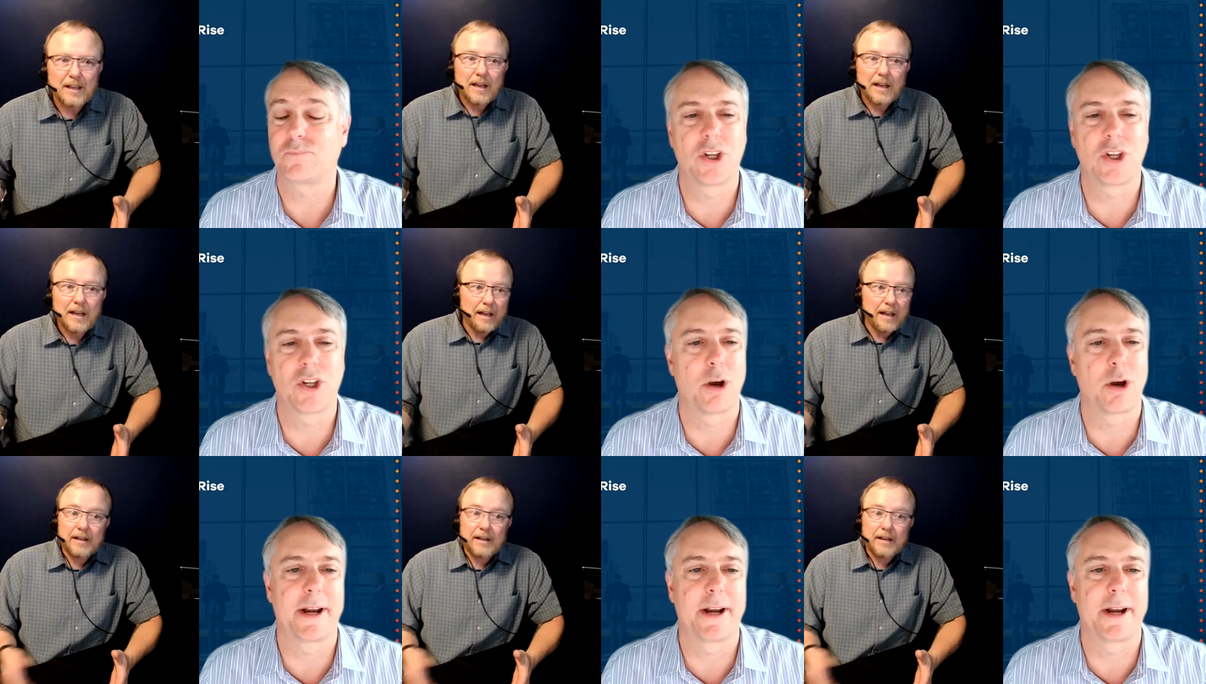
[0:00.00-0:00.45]

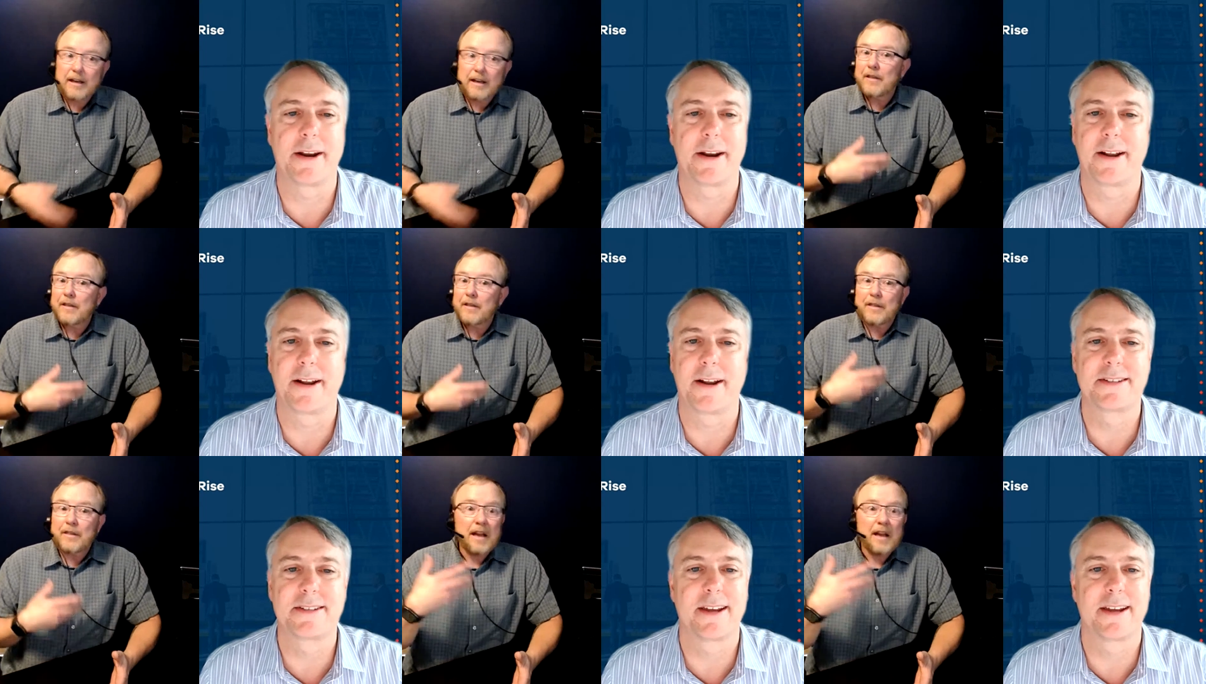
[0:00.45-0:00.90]
Speaker 1: Nobody and
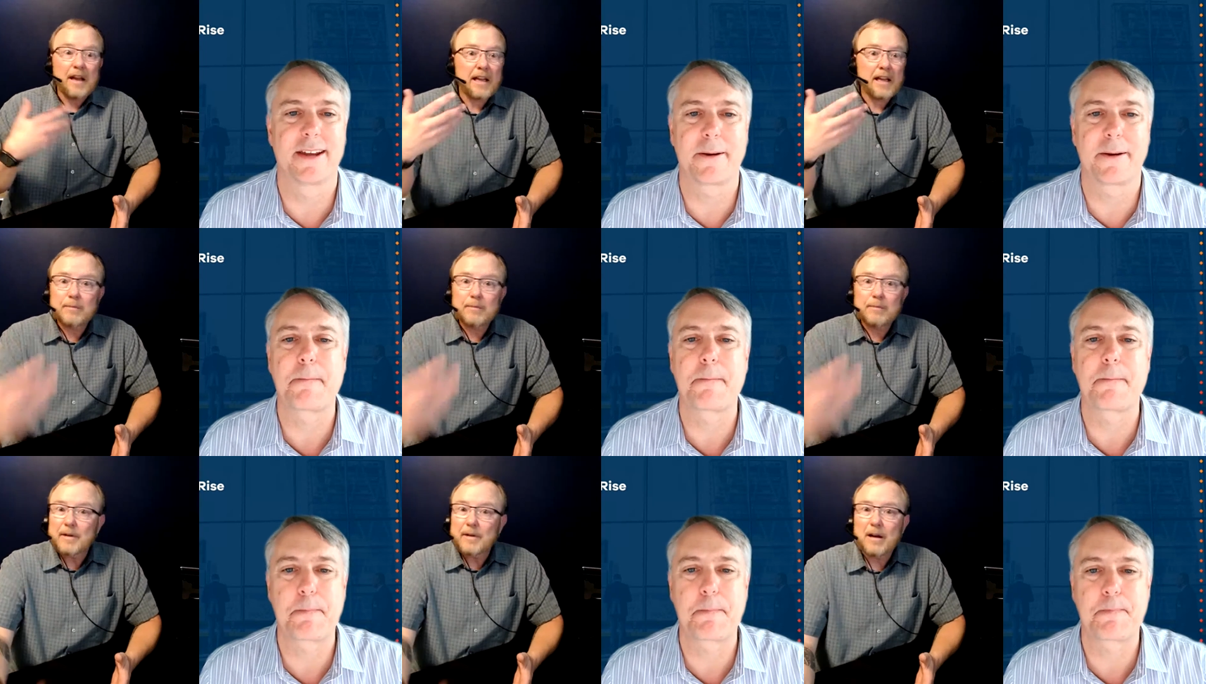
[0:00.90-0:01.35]
yet does. they
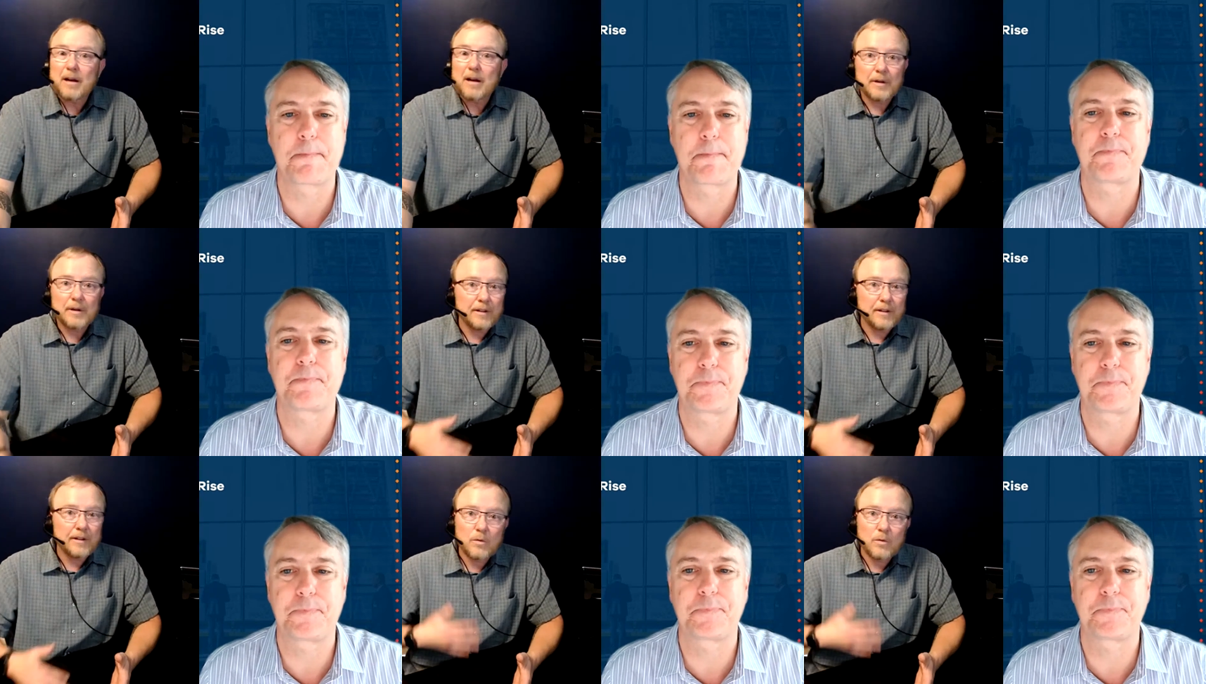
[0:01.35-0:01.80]
keep
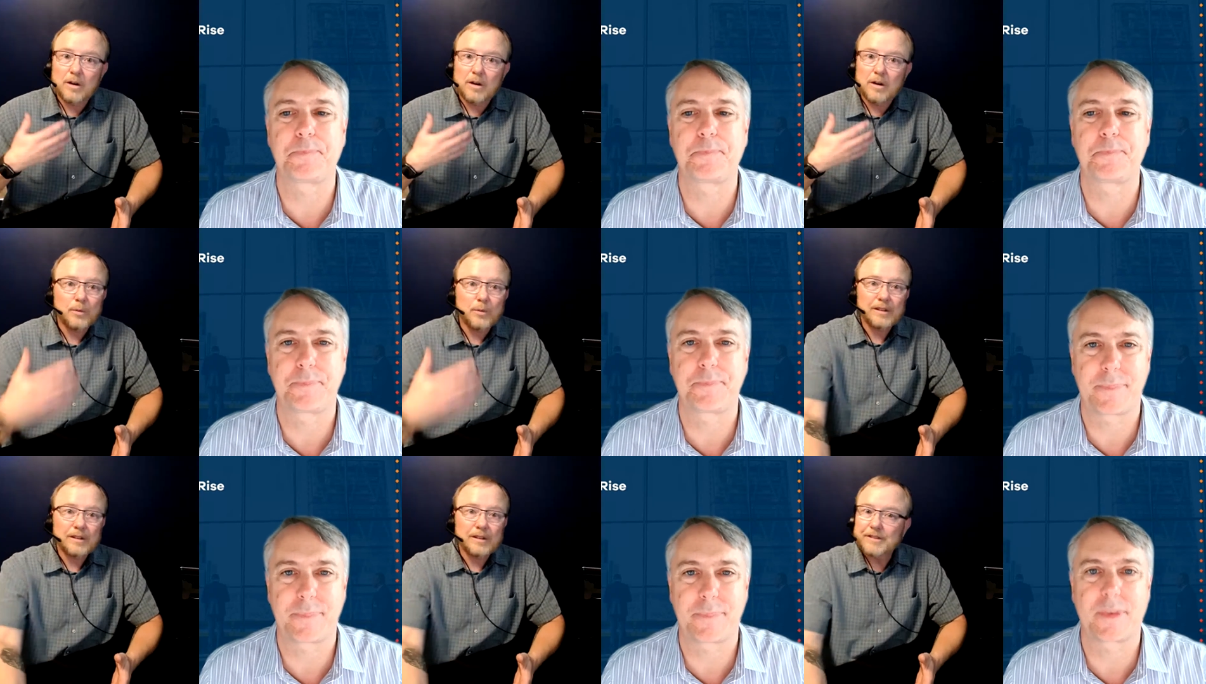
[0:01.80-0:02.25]
coming. They're
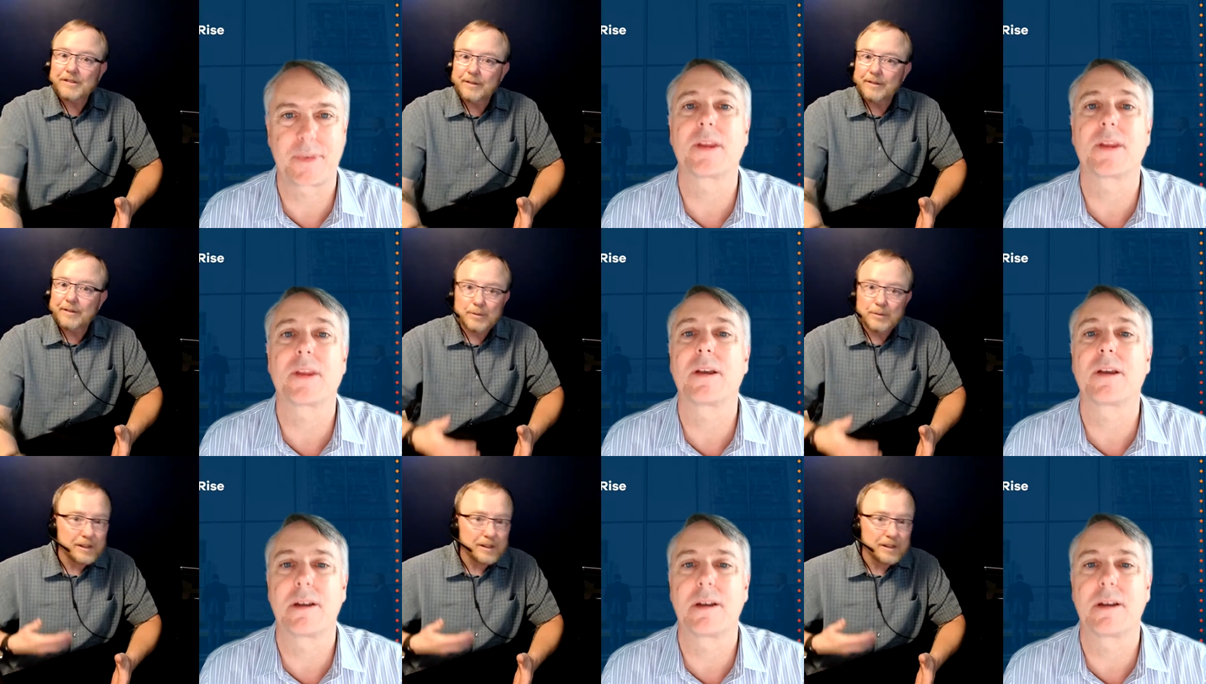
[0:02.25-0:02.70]

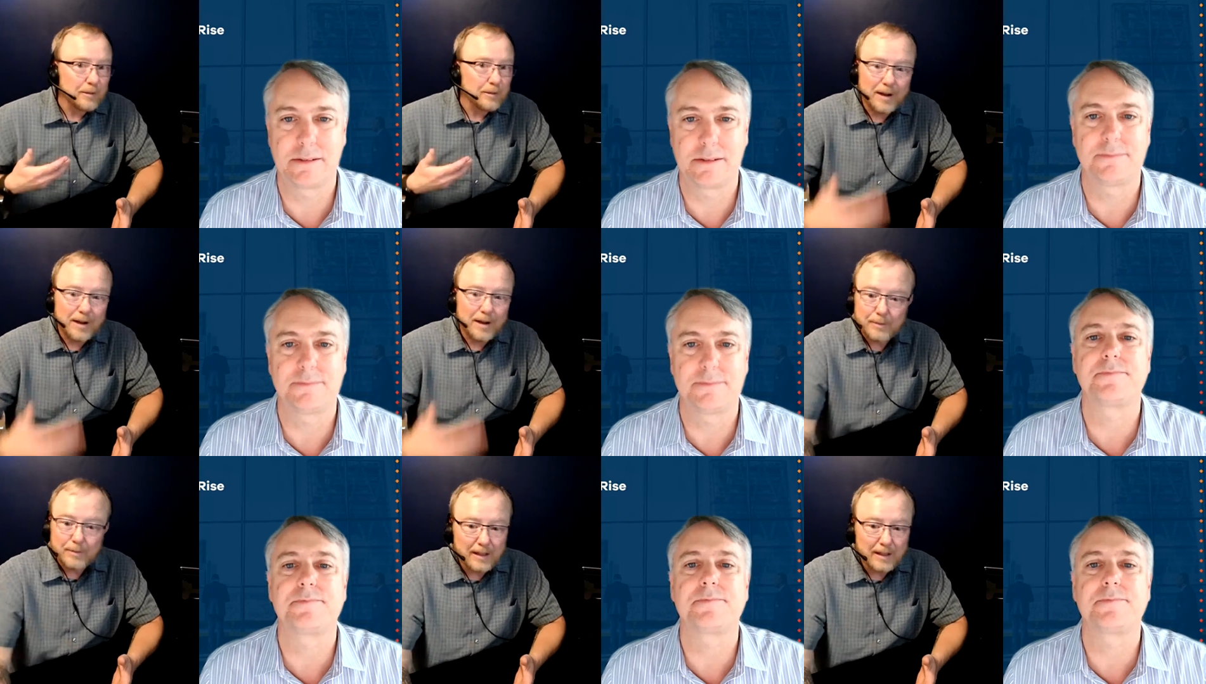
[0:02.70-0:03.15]
1.7% of the
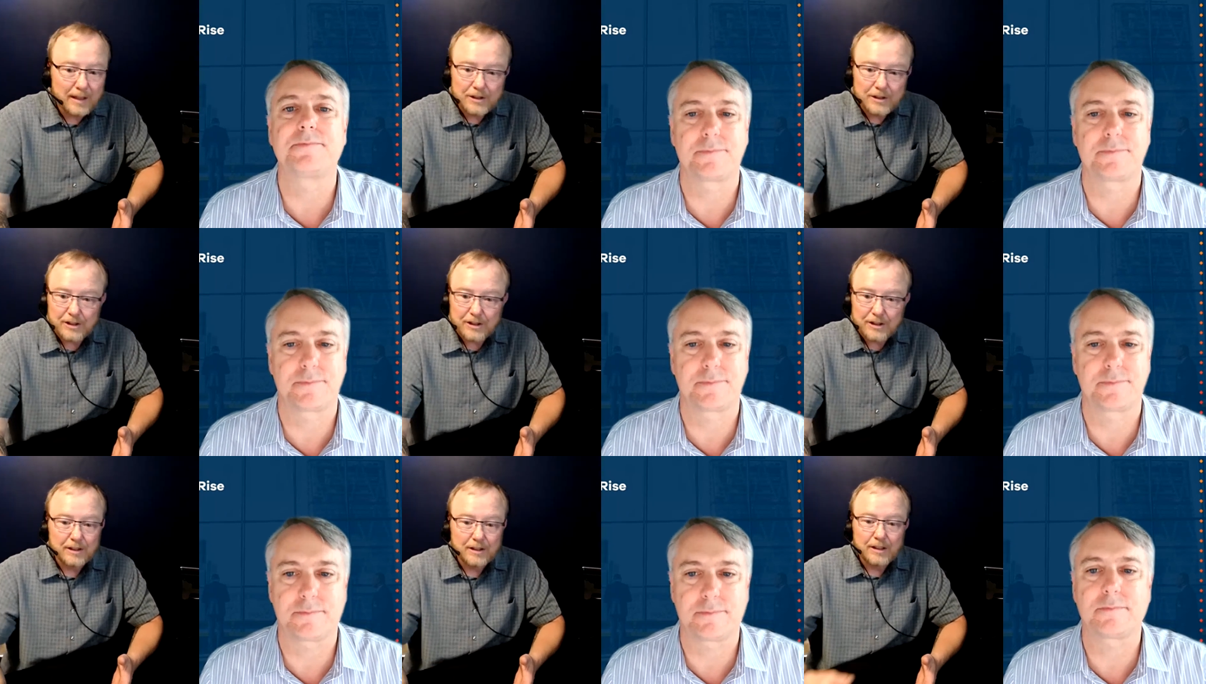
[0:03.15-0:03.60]

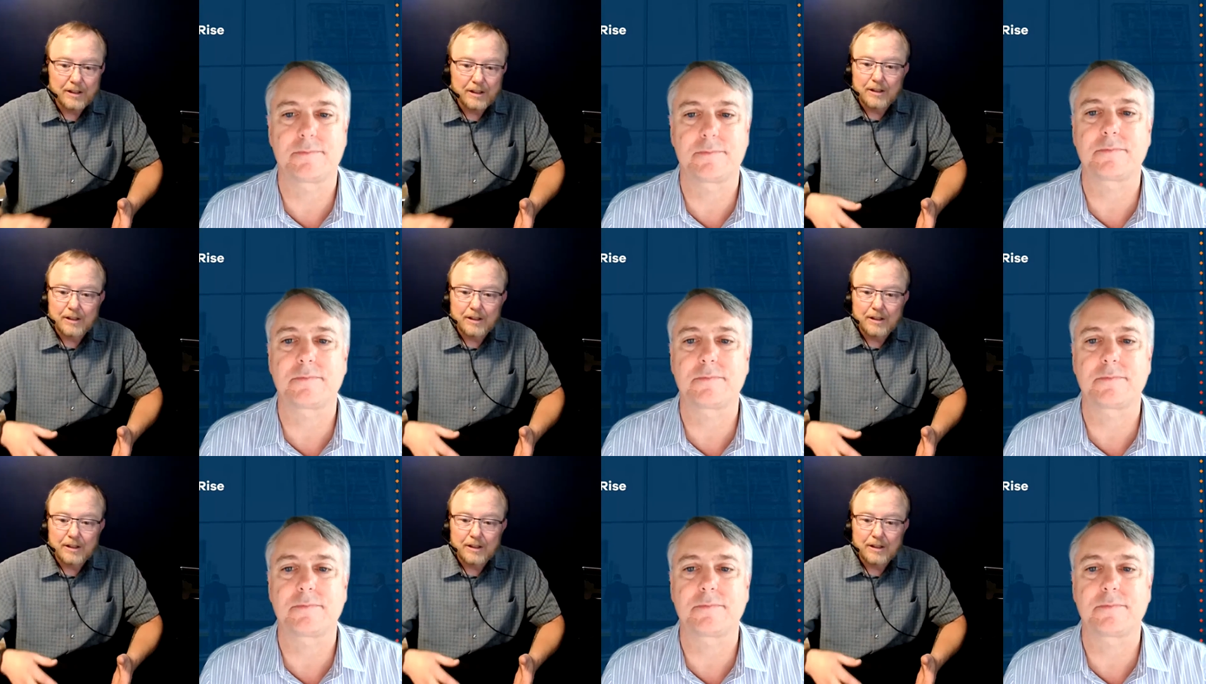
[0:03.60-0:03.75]
population.